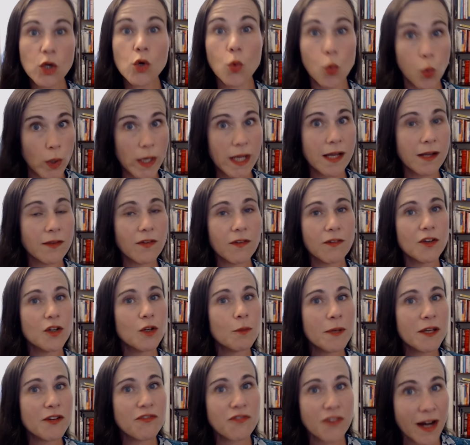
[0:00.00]
We can still
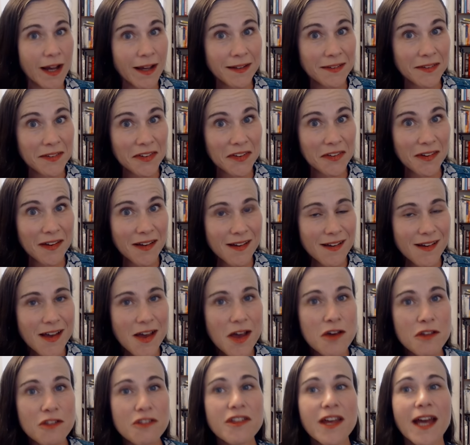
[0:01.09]
be friends.
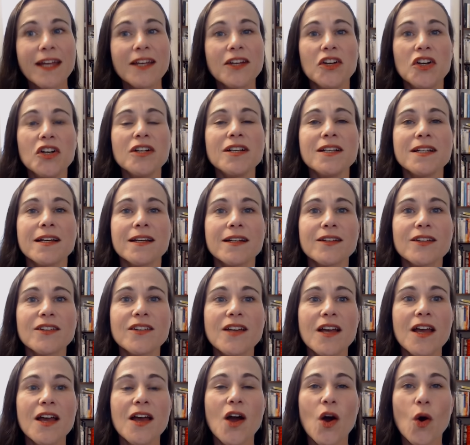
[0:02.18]
Thank goodness.
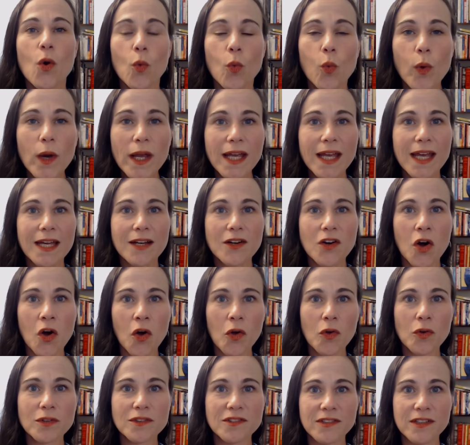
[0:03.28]
We can
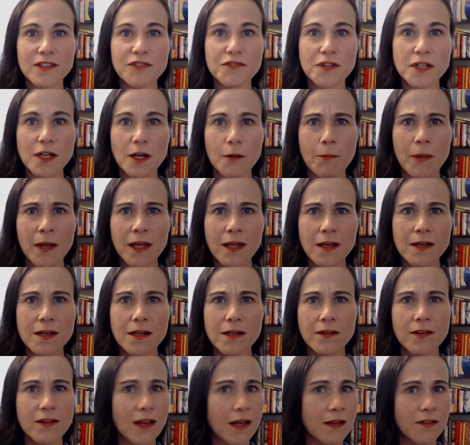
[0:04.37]
hold different
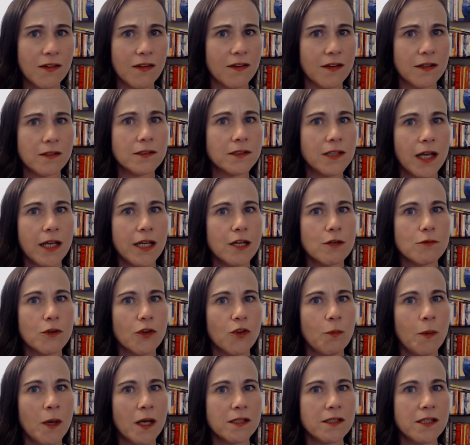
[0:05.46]
opinions and still like and
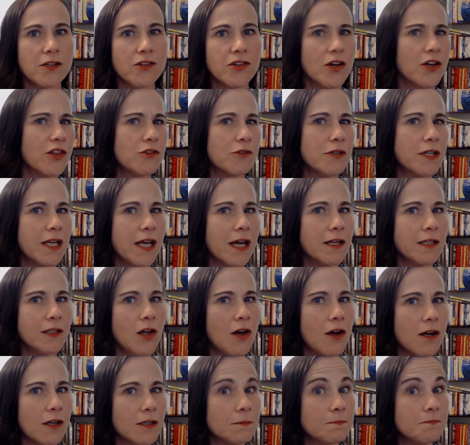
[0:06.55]
respect each other and get
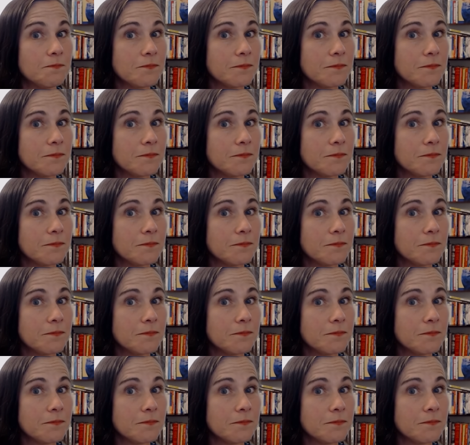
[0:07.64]
along.